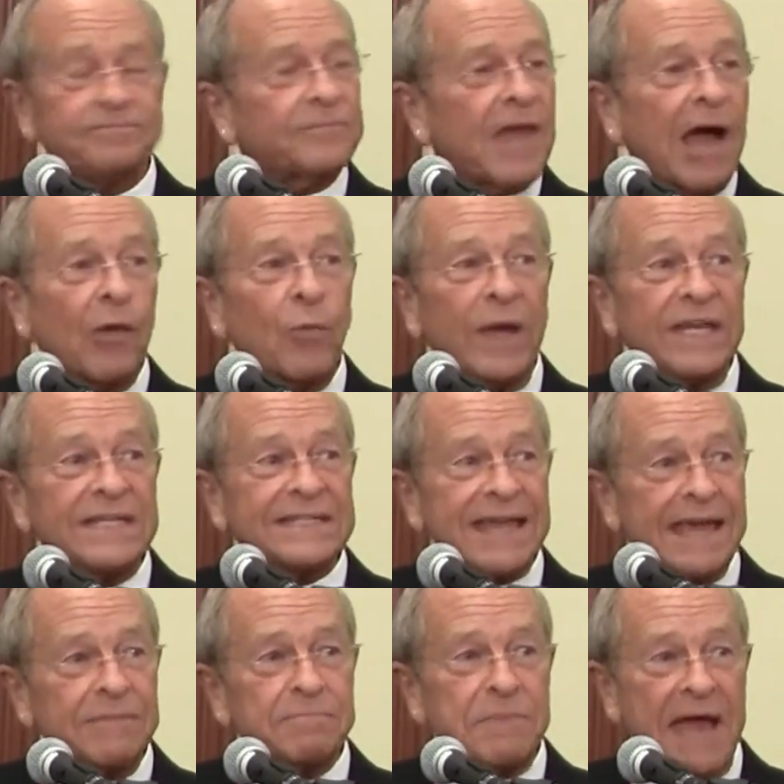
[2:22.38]
I weighed
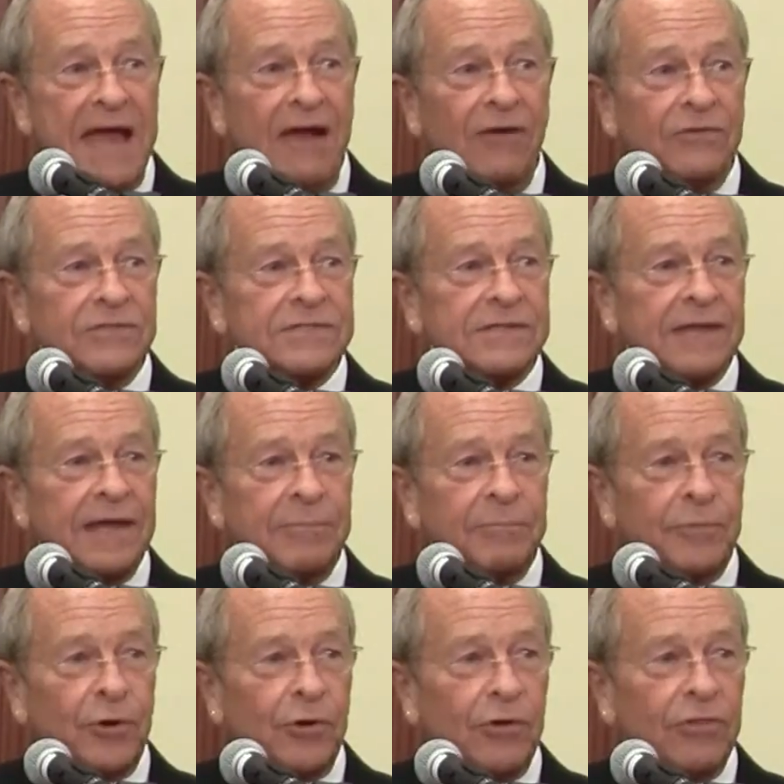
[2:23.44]
ten pounds at
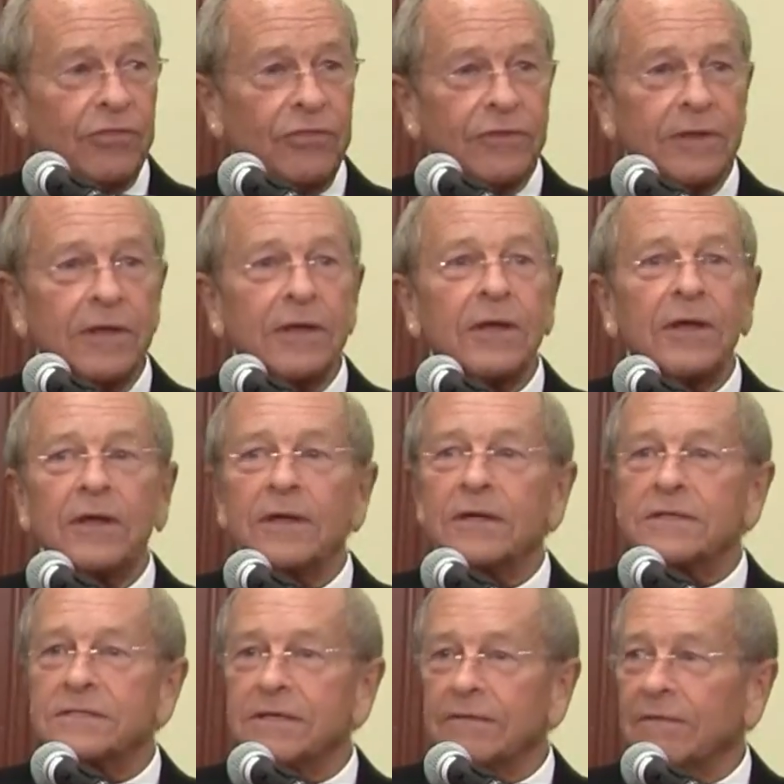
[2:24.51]
birth,
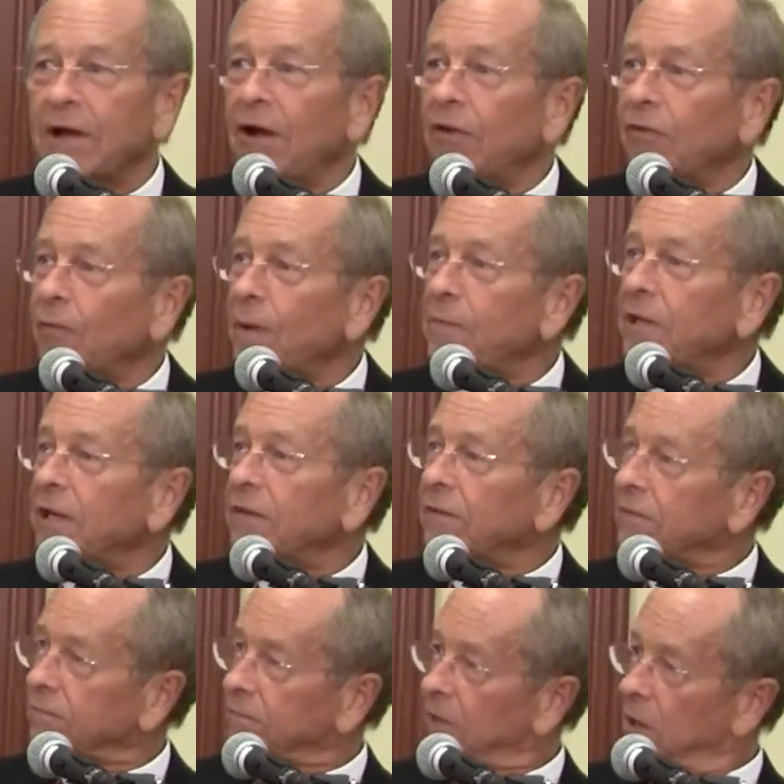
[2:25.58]
so all the women in
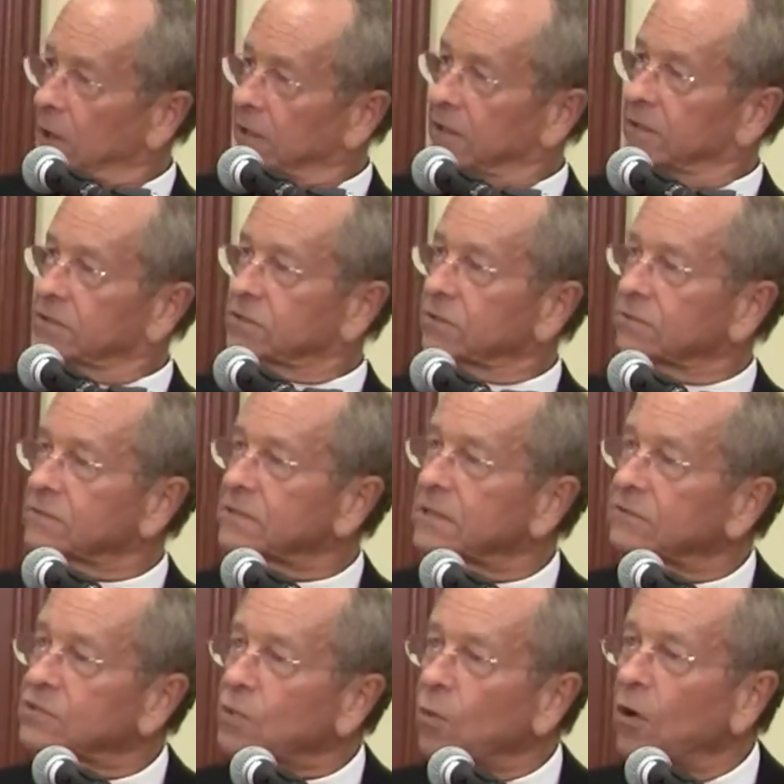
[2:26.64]
the audience
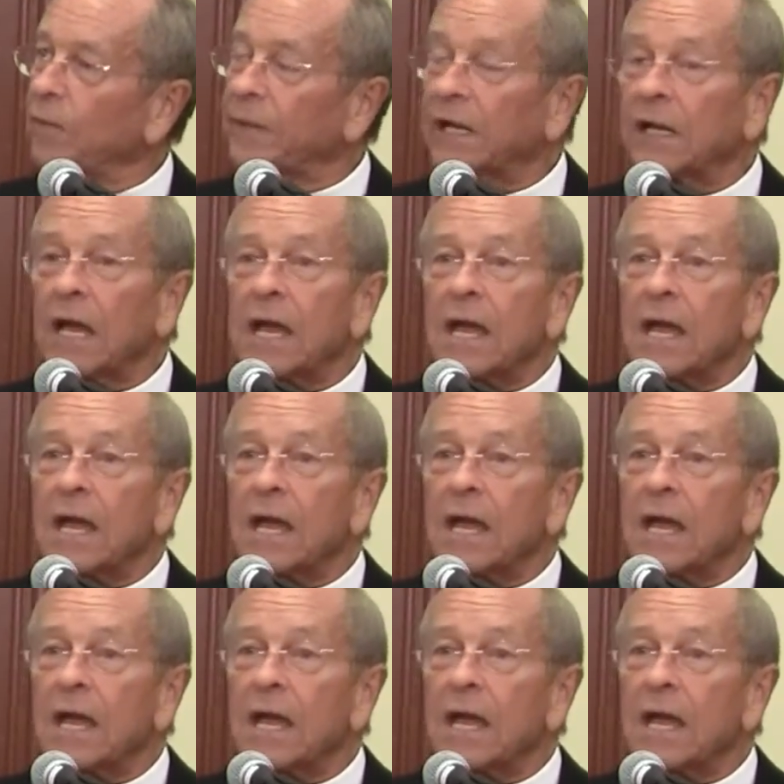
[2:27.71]
are squirming.